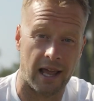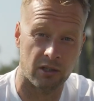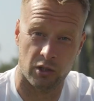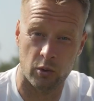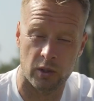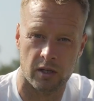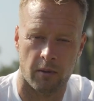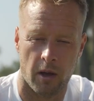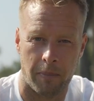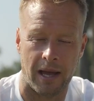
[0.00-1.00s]
and you as a
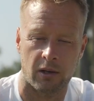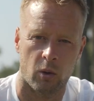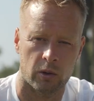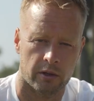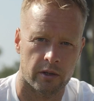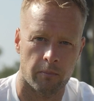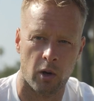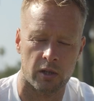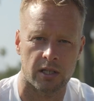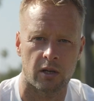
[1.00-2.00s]
pad holder and
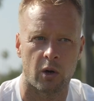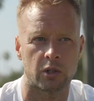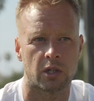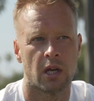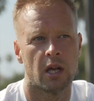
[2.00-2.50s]
boxing coach.